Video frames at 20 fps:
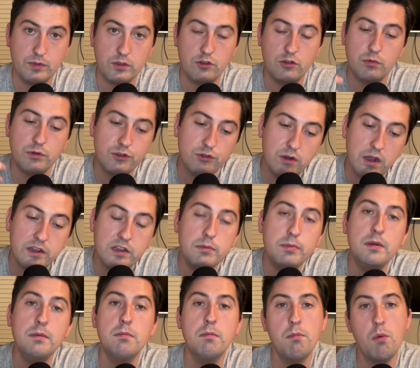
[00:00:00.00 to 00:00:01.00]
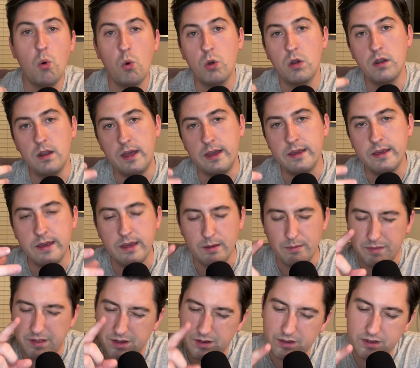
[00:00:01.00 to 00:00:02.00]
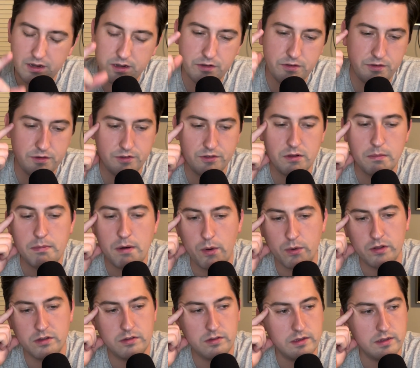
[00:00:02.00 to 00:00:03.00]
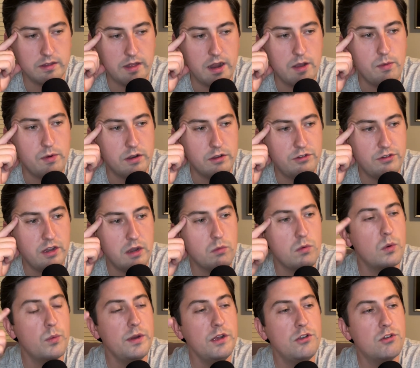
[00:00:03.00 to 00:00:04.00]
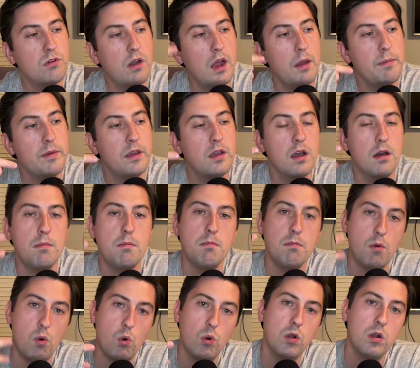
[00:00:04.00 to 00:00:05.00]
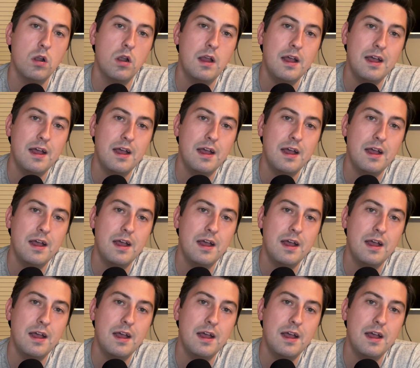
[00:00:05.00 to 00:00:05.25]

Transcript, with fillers: So we're trying to be more like Him. Now, here's just a bonus thing that I want to share. When we try and become more